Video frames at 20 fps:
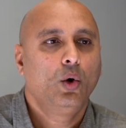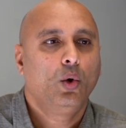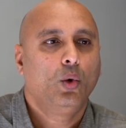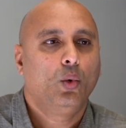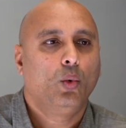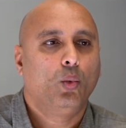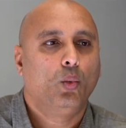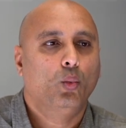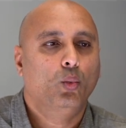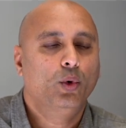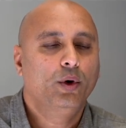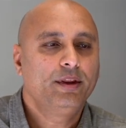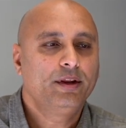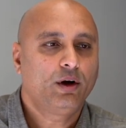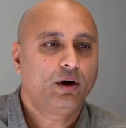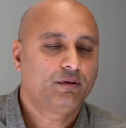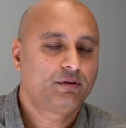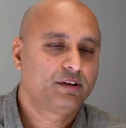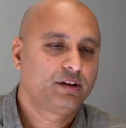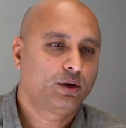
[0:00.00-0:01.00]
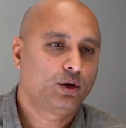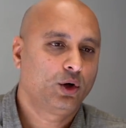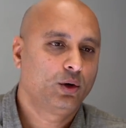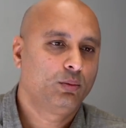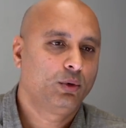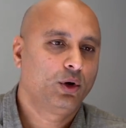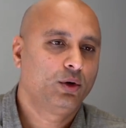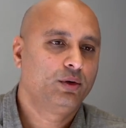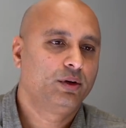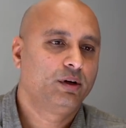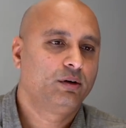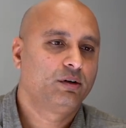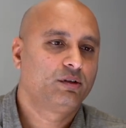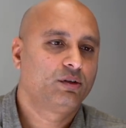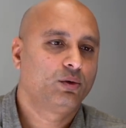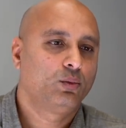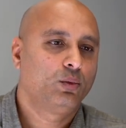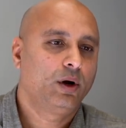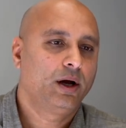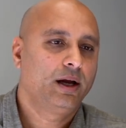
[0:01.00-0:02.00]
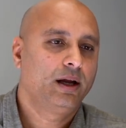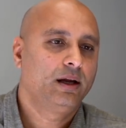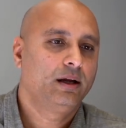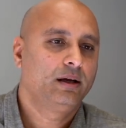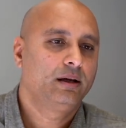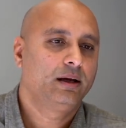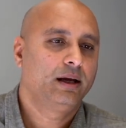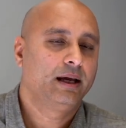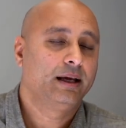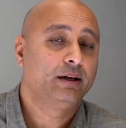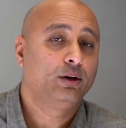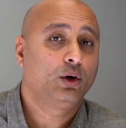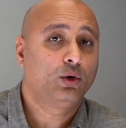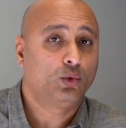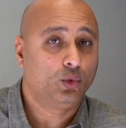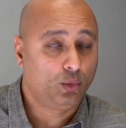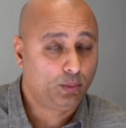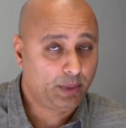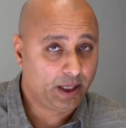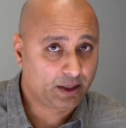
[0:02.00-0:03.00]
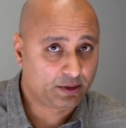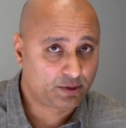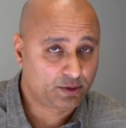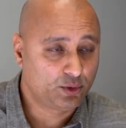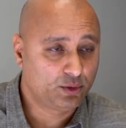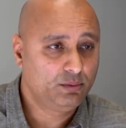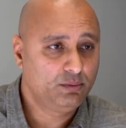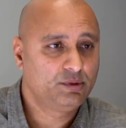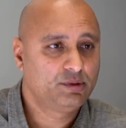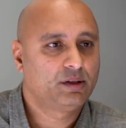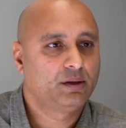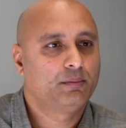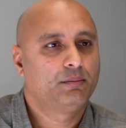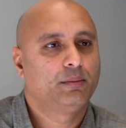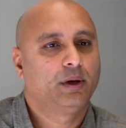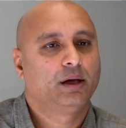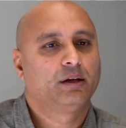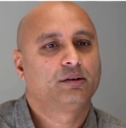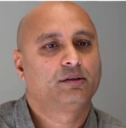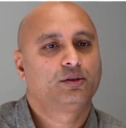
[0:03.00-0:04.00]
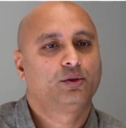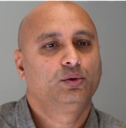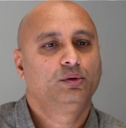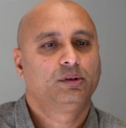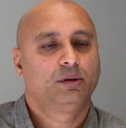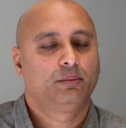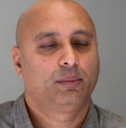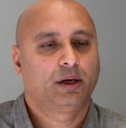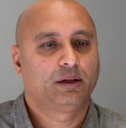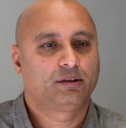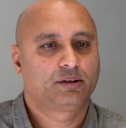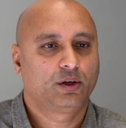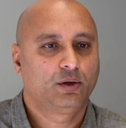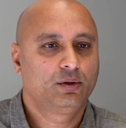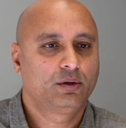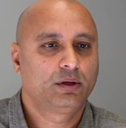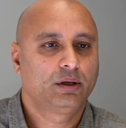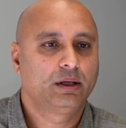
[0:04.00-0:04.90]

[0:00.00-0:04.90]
With an offset home loan, there is a way, and not all banks do them, some banks do, some banks don't,